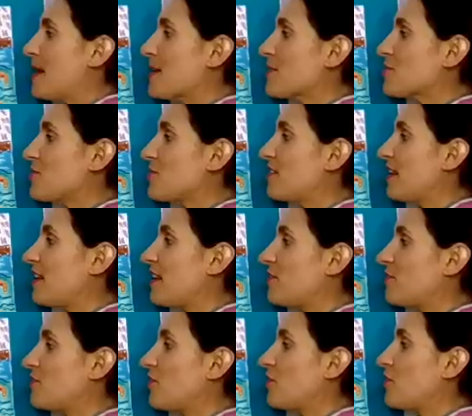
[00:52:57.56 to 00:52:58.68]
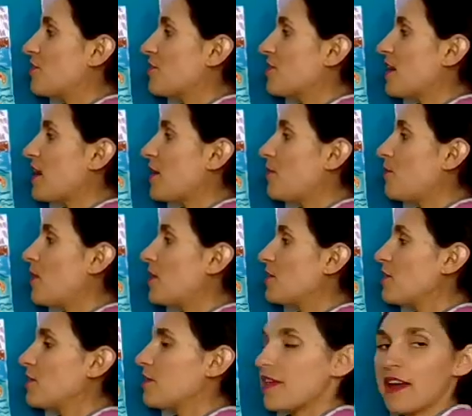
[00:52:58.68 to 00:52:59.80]
bet you did. And what do
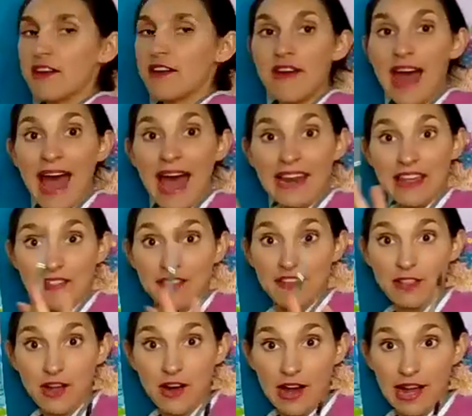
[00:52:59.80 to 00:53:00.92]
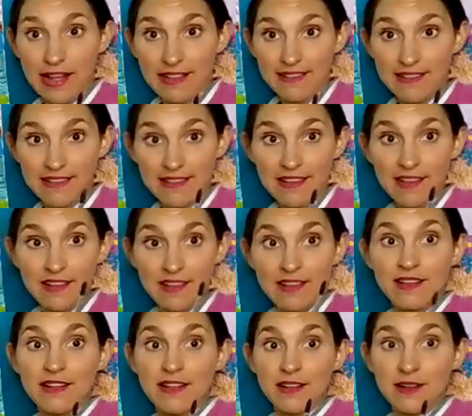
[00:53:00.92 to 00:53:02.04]
you think of adding the lines?
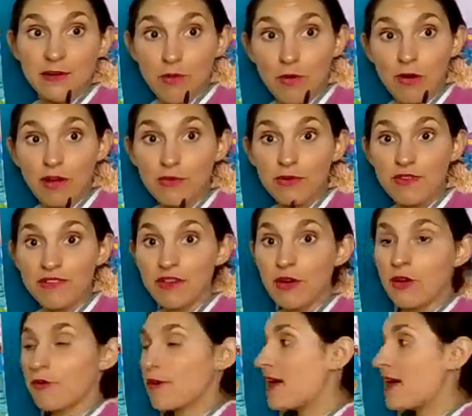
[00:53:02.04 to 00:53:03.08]
What was your